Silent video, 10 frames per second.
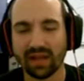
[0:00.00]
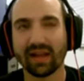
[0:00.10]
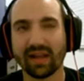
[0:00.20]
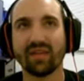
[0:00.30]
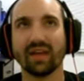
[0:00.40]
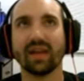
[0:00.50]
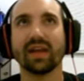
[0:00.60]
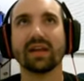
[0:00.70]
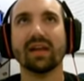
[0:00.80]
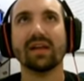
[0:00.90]
Like, I feel
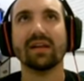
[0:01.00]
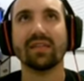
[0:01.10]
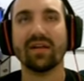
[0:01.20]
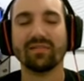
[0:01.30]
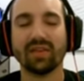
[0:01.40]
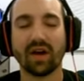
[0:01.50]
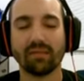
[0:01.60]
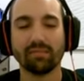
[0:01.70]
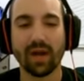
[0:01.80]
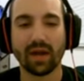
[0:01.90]
like they've
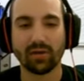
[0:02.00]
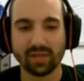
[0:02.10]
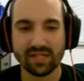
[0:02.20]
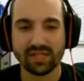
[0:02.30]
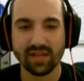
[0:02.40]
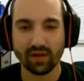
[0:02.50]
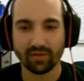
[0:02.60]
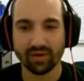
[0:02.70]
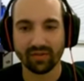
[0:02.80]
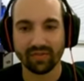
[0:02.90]
done better with subtle
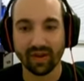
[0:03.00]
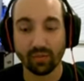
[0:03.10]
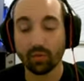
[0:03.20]
nerfing.